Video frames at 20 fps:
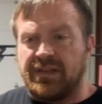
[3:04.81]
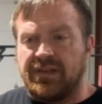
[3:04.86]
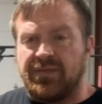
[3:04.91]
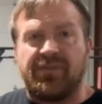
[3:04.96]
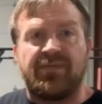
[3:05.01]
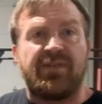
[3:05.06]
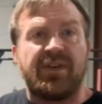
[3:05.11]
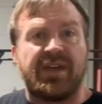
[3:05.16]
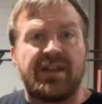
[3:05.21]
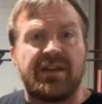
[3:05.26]

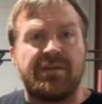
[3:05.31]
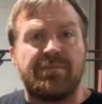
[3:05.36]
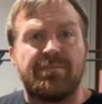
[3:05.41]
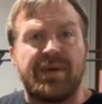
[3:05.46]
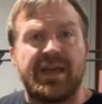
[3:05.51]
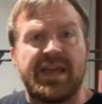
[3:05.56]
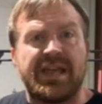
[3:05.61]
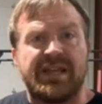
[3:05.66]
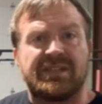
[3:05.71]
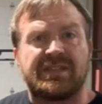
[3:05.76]
Fit
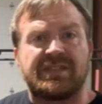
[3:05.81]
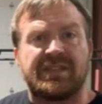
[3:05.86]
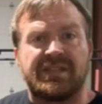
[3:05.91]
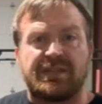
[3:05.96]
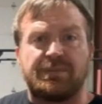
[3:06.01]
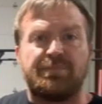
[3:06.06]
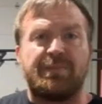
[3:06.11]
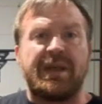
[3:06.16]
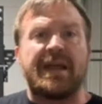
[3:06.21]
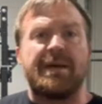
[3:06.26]
Mace
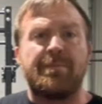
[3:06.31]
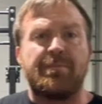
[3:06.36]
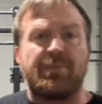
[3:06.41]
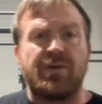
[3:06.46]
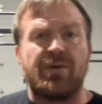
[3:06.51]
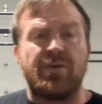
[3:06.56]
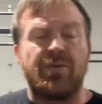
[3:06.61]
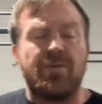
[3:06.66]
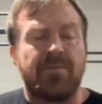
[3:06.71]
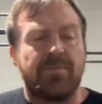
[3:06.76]
that's
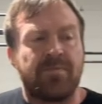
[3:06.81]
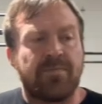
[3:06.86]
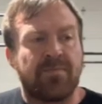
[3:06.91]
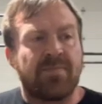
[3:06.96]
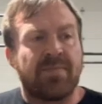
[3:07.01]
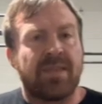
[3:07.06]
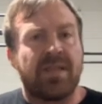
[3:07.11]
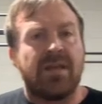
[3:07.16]
bamboo,